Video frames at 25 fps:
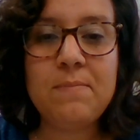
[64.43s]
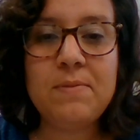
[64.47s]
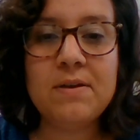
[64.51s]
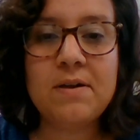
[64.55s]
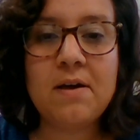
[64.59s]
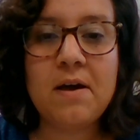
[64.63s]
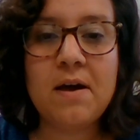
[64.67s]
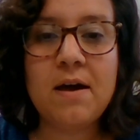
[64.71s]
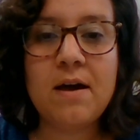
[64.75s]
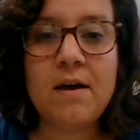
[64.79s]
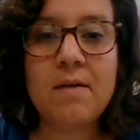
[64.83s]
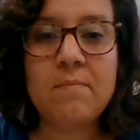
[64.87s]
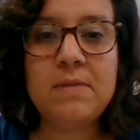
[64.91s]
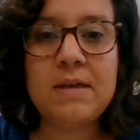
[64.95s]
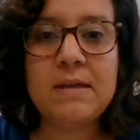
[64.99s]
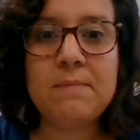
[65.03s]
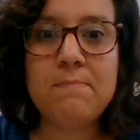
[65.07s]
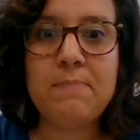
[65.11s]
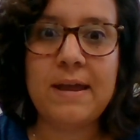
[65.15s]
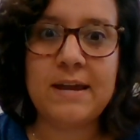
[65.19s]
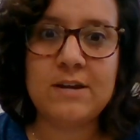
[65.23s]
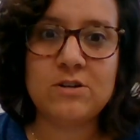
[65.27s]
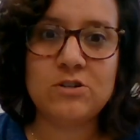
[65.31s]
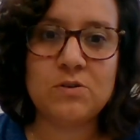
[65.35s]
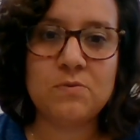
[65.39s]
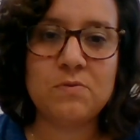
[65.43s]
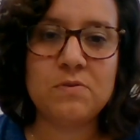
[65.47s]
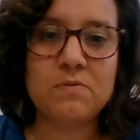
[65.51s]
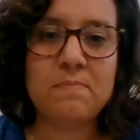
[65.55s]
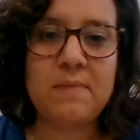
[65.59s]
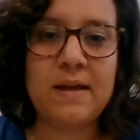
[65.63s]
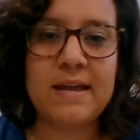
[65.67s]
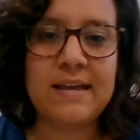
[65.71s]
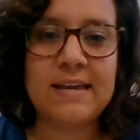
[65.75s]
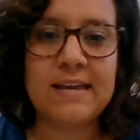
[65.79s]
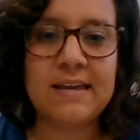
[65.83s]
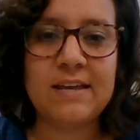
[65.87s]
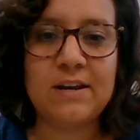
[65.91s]
I become impatient with
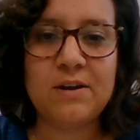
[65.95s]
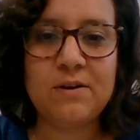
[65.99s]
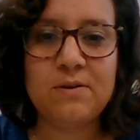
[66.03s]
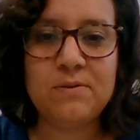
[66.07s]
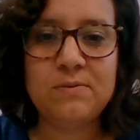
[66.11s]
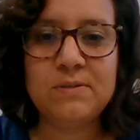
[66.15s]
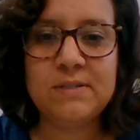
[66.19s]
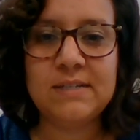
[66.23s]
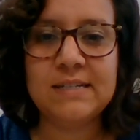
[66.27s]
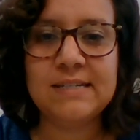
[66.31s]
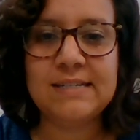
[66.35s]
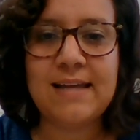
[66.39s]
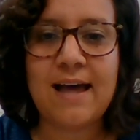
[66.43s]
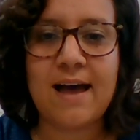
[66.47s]
my kiddos